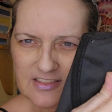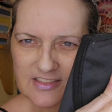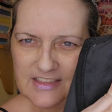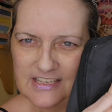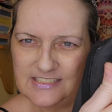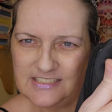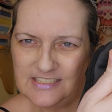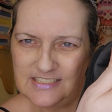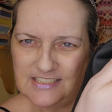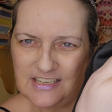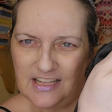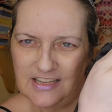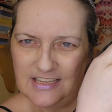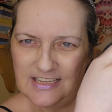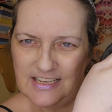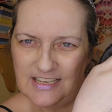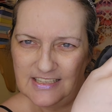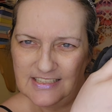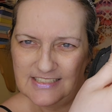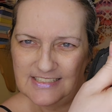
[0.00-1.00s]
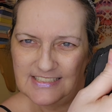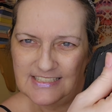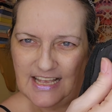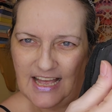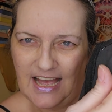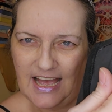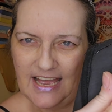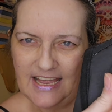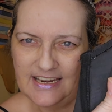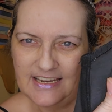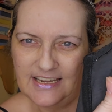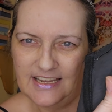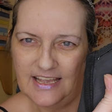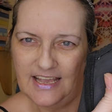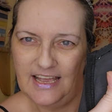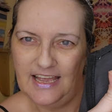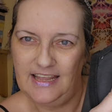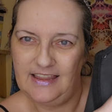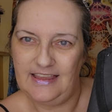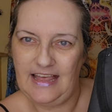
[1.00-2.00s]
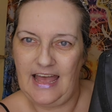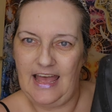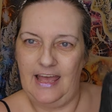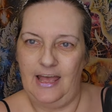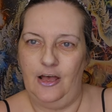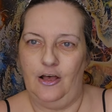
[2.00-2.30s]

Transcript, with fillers: this is on the side and that